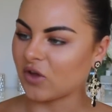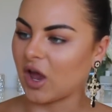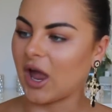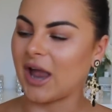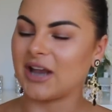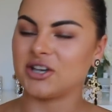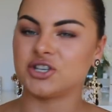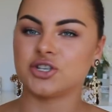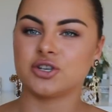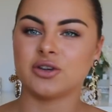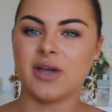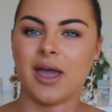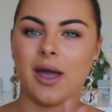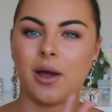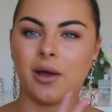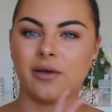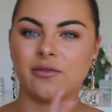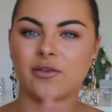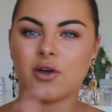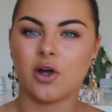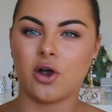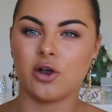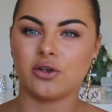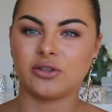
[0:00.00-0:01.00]
I do,
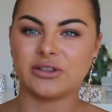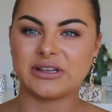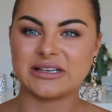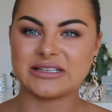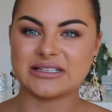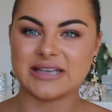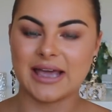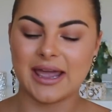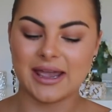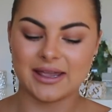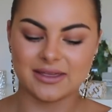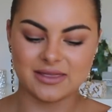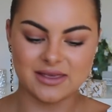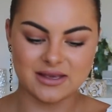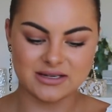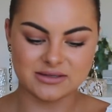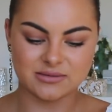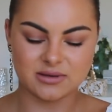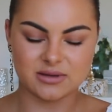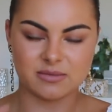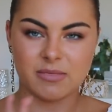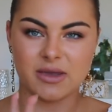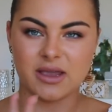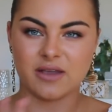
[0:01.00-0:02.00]
however, only take this
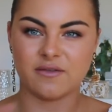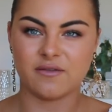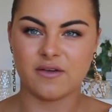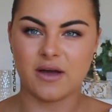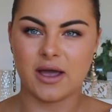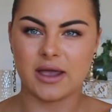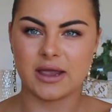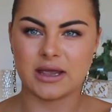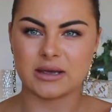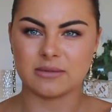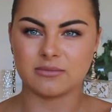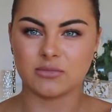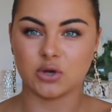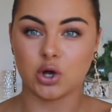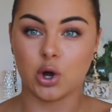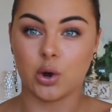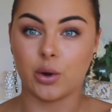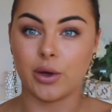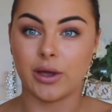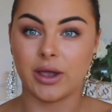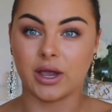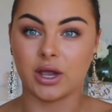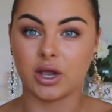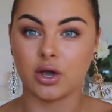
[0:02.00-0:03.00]
with me if I am
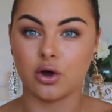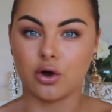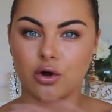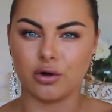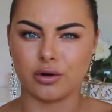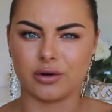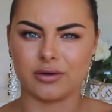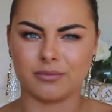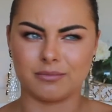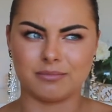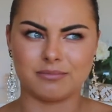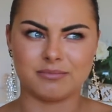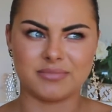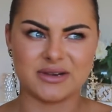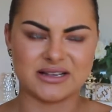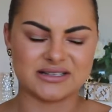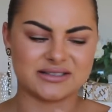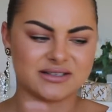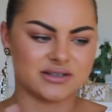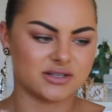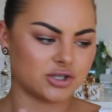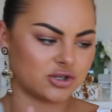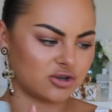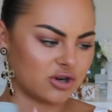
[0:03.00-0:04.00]
going on a
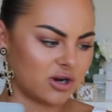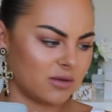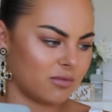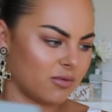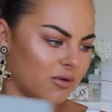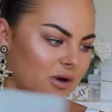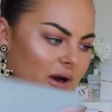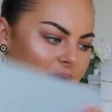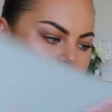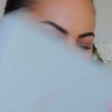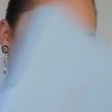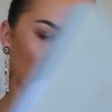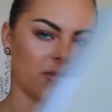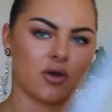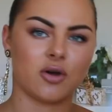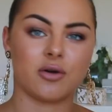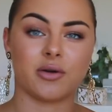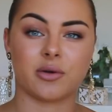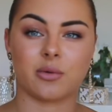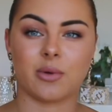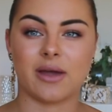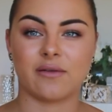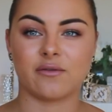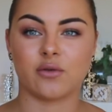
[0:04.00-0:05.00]
business trip or I am
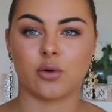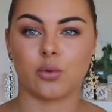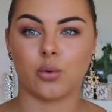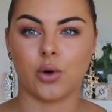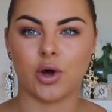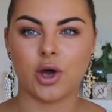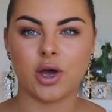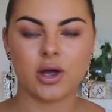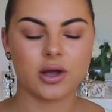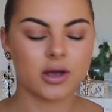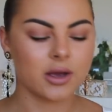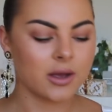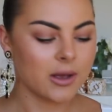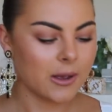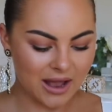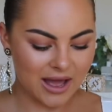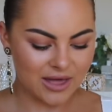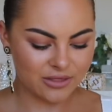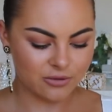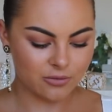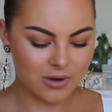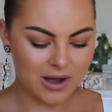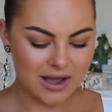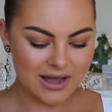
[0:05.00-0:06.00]
going away for work.
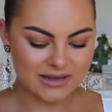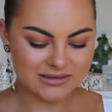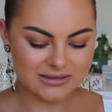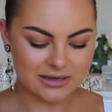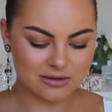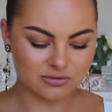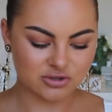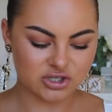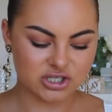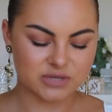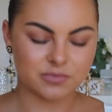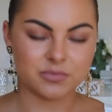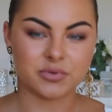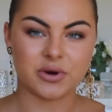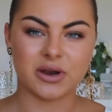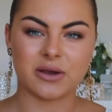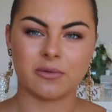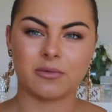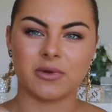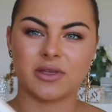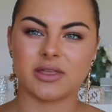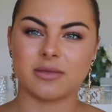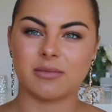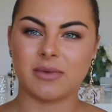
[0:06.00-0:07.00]
Otherwise, I'll just
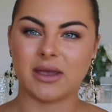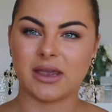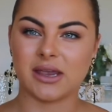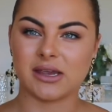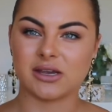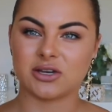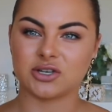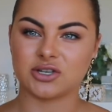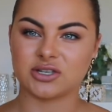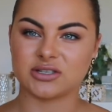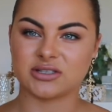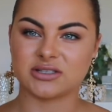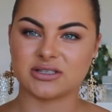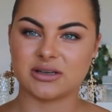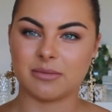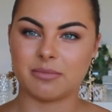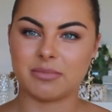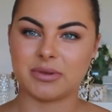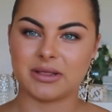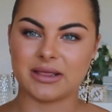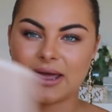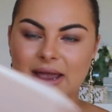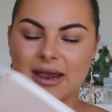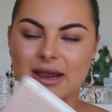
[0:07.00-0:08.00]
bring with me just a
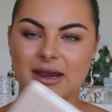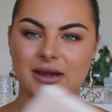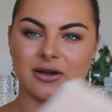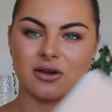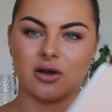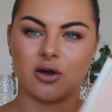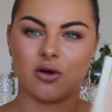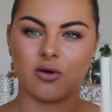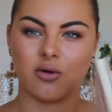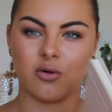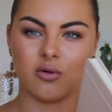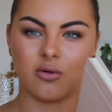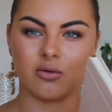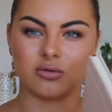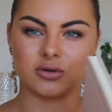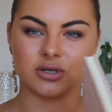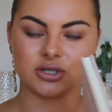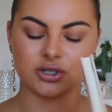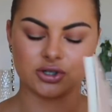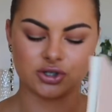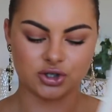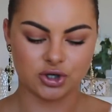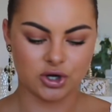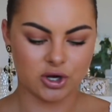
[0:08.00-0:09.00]
plain old
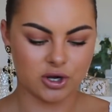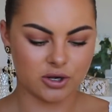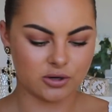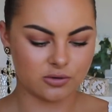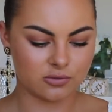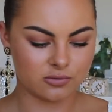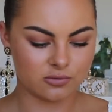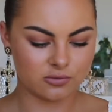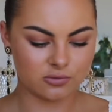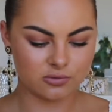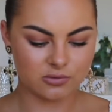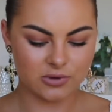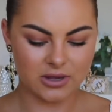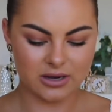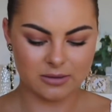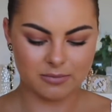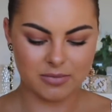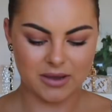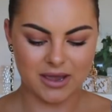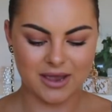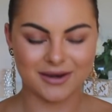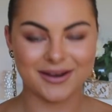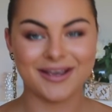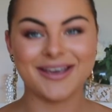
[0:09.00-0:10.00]
journal and a
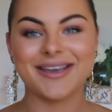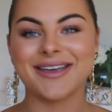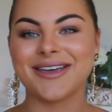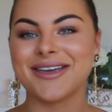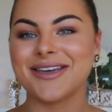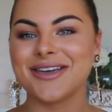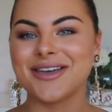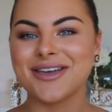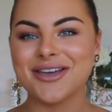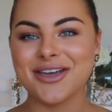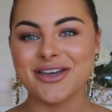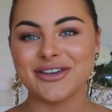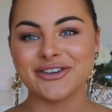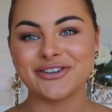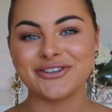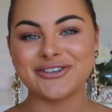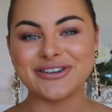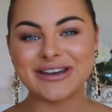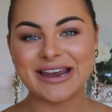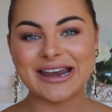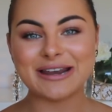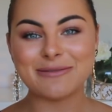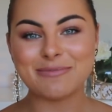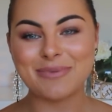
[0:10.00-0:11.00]
pen. You
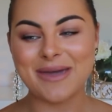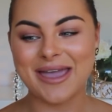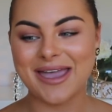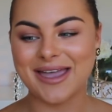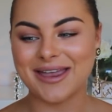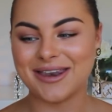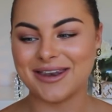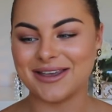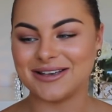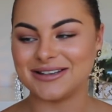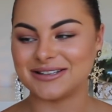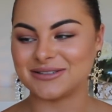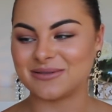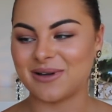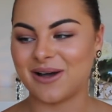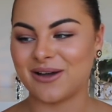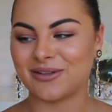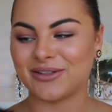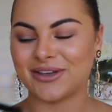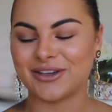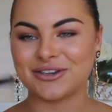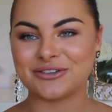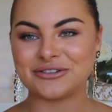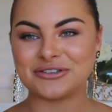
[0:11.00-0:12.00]
need a pen as well.
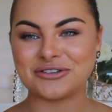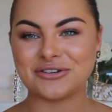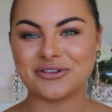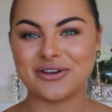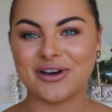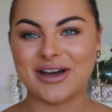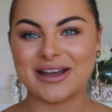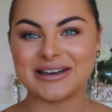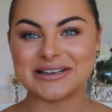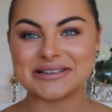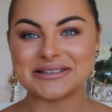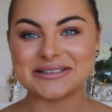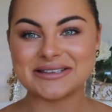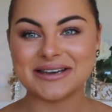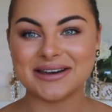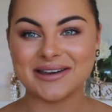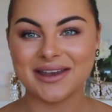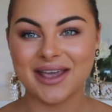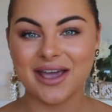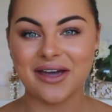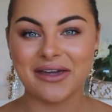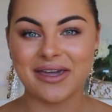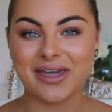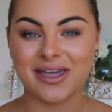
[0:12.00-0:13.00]
Like, you do not understand
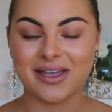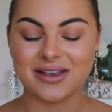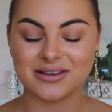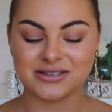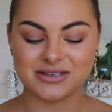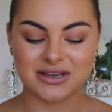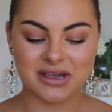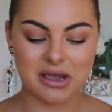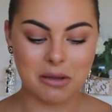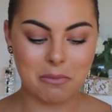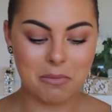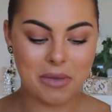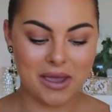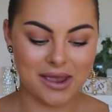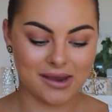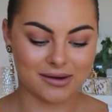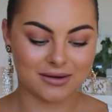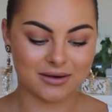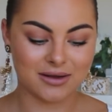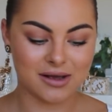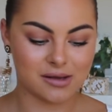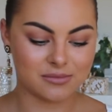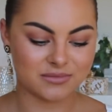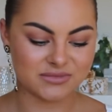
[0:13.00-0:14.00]
how handy a
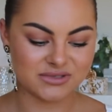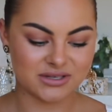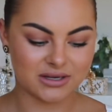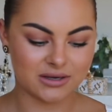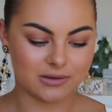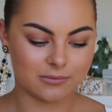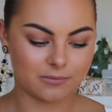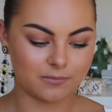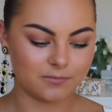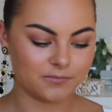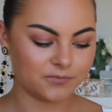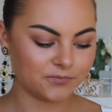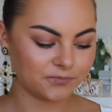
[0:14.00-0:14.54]
pen comes in.